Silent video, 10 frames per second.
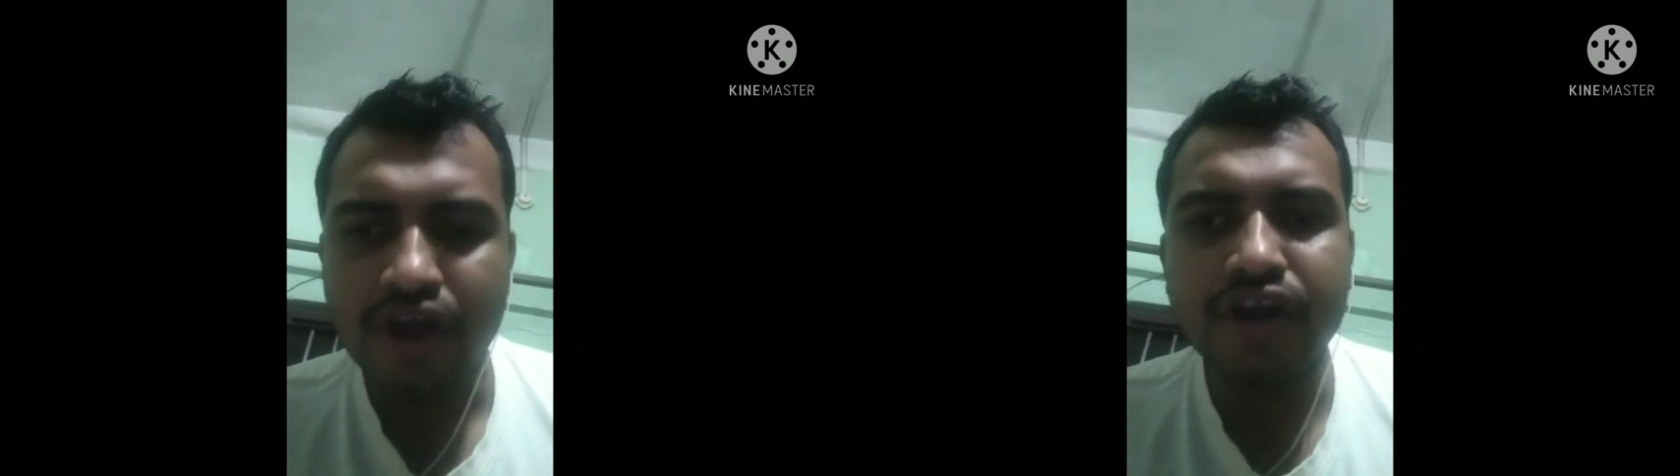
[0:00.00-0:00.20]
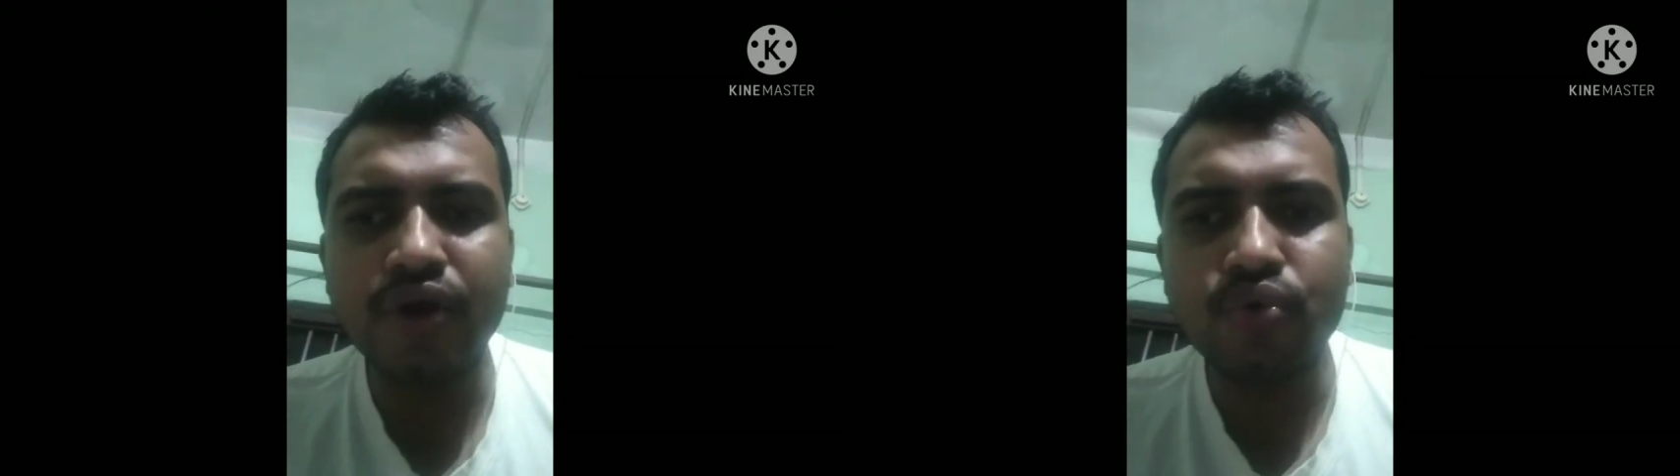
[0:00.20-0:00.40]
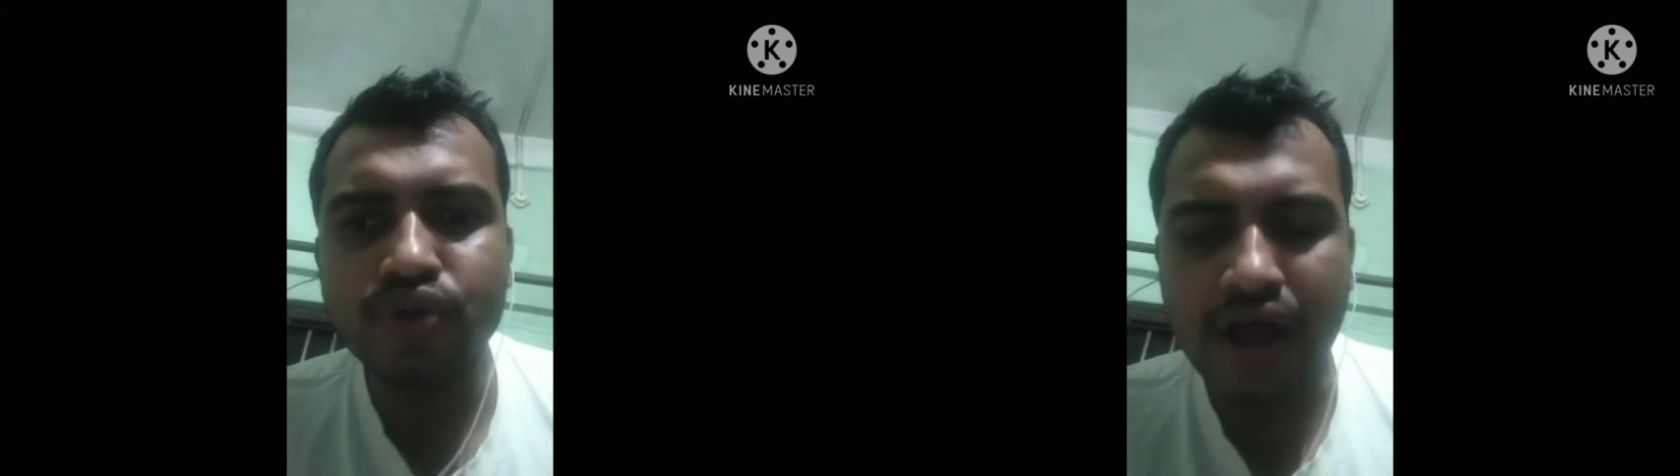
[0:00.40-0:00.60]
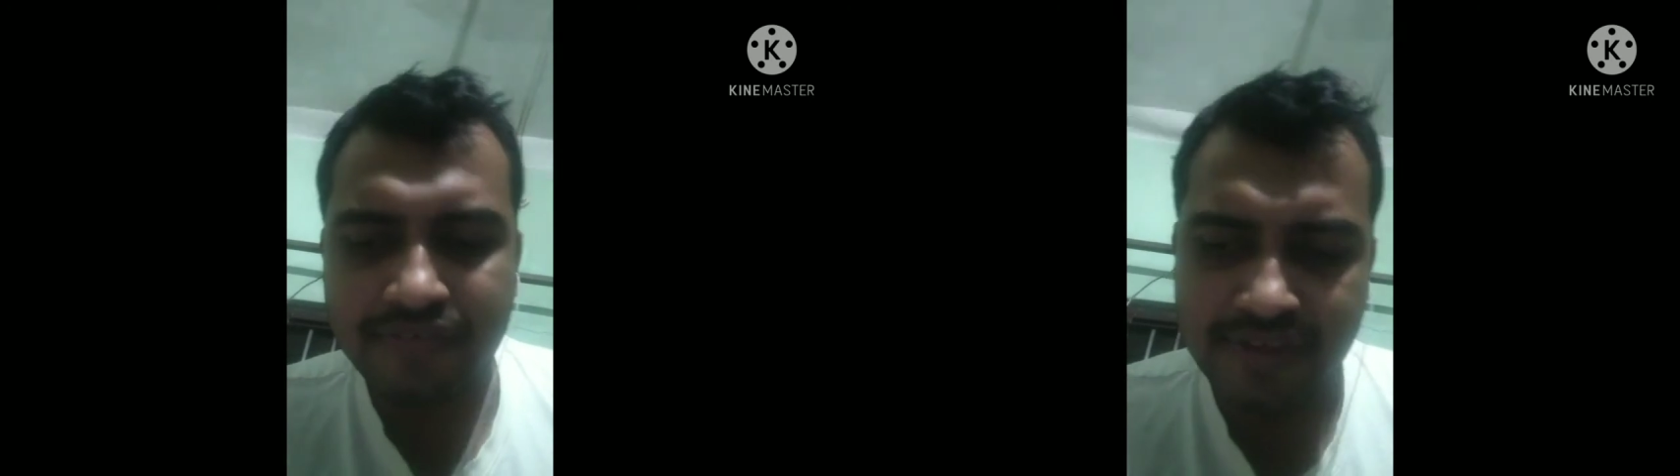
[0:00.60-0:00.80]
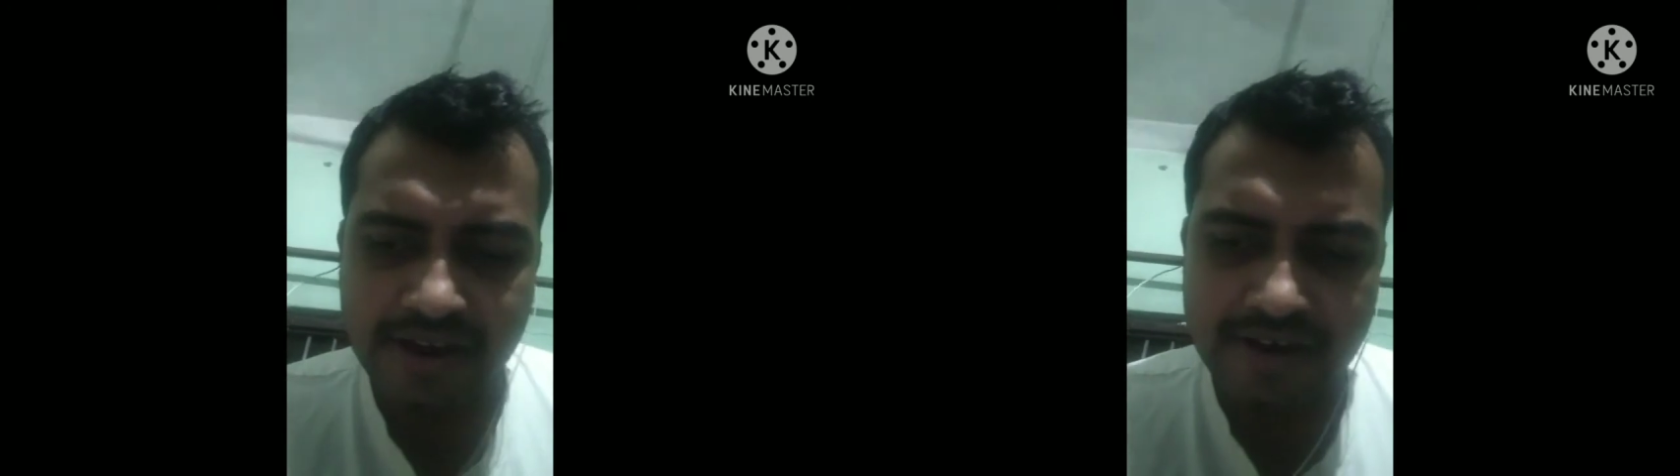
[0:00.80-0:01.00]
due to the
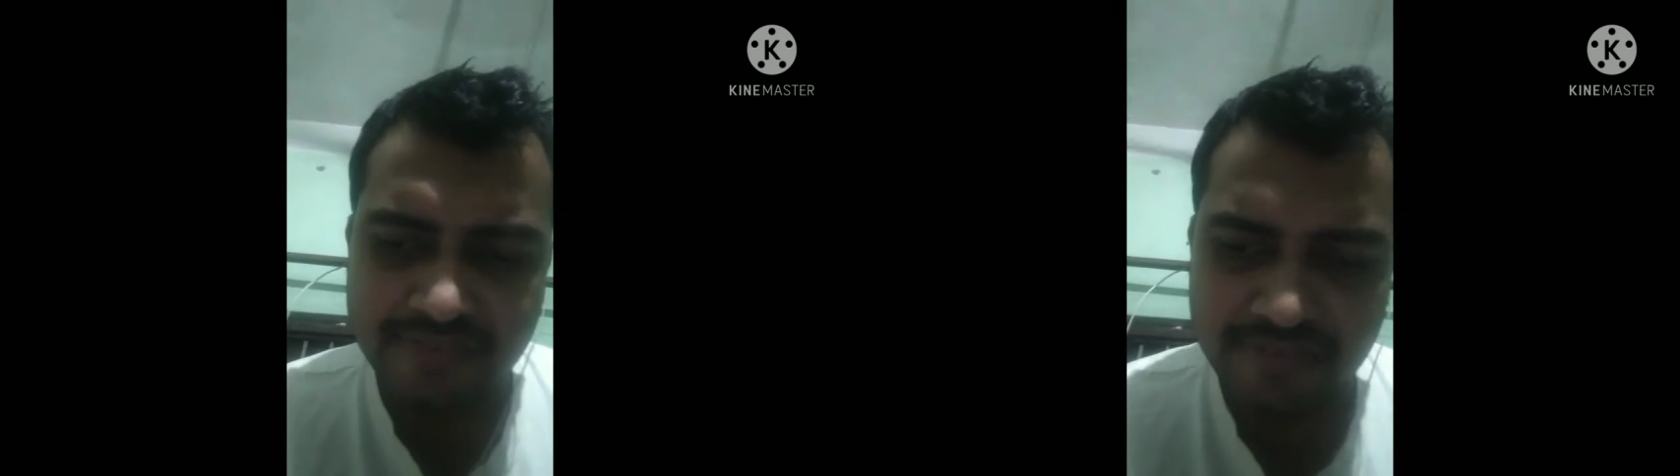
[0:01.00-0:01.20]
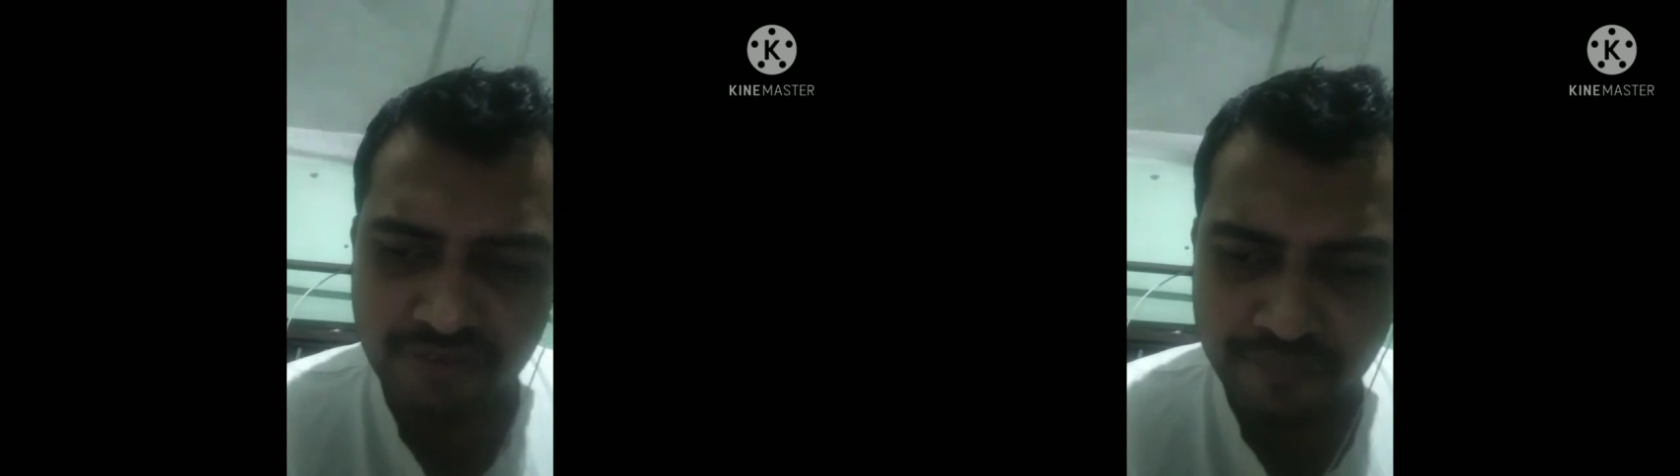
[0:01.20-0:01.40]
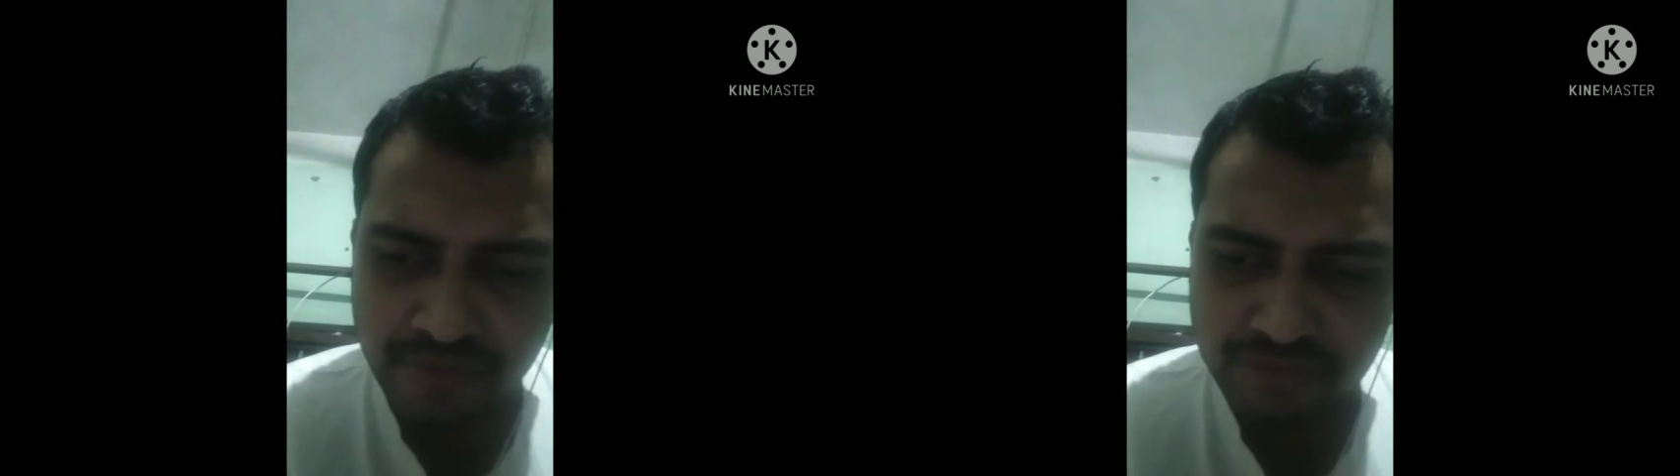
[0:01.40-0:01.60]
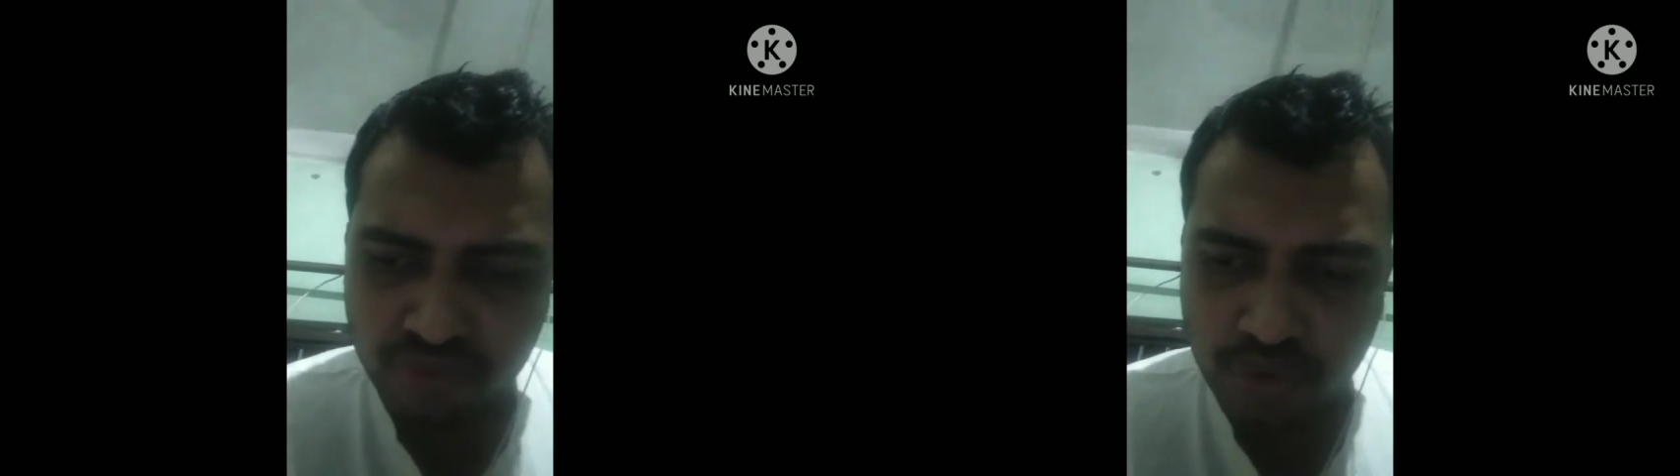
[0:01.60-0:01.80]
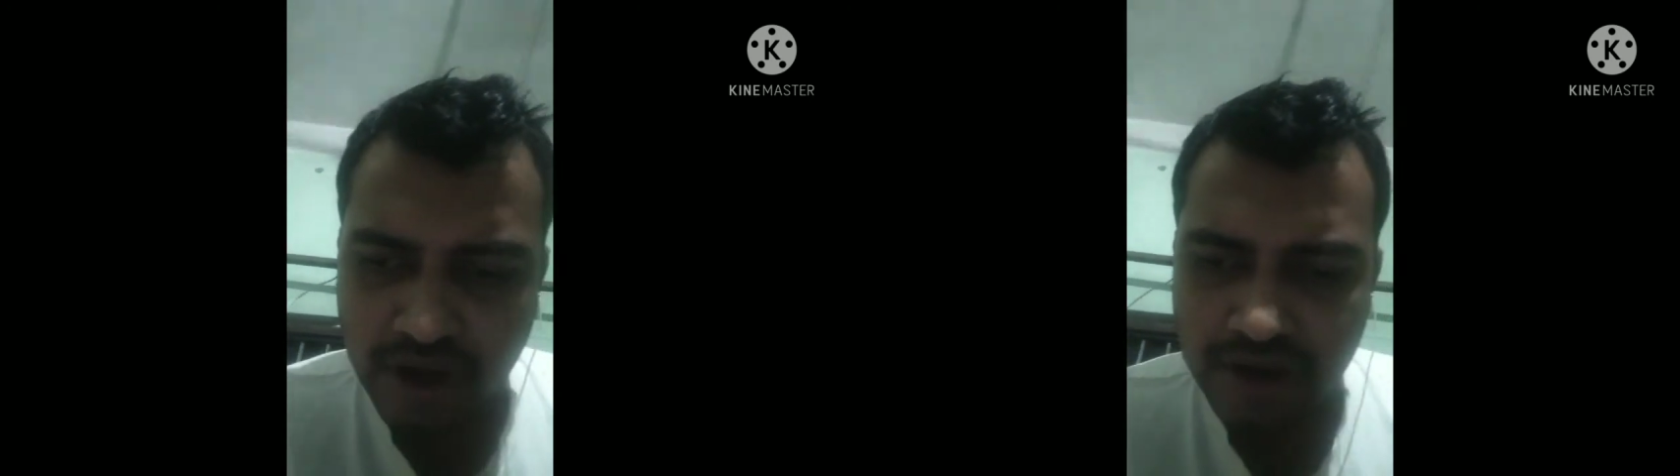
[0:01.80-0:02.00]
secretions of the
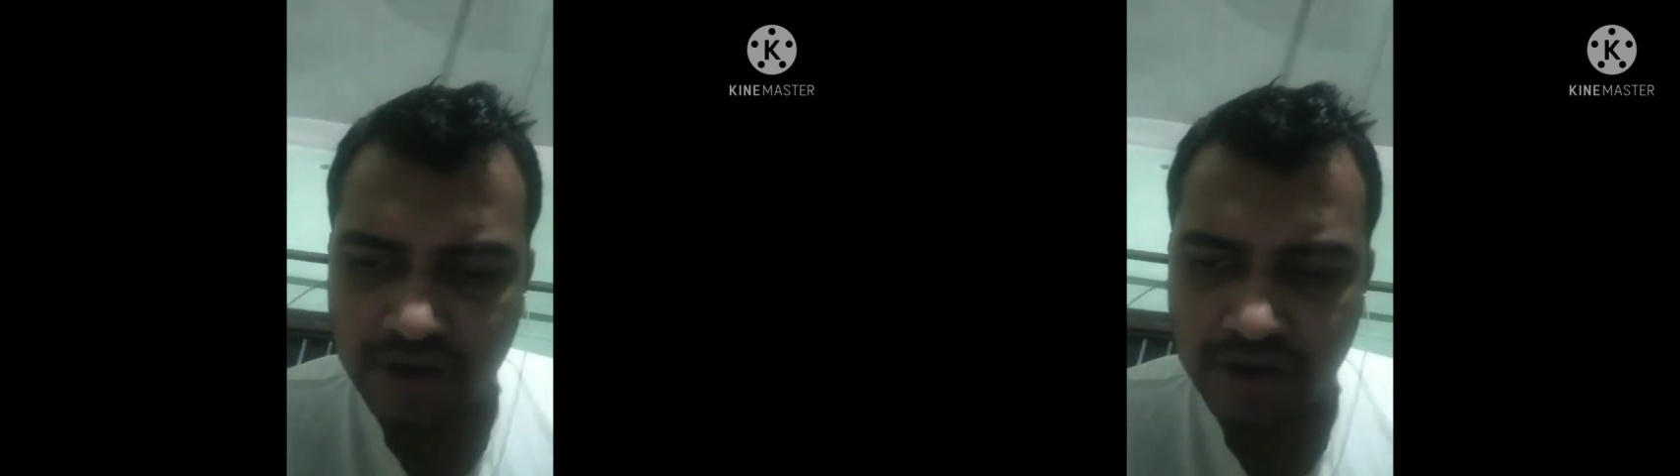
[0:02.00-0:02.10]
sugar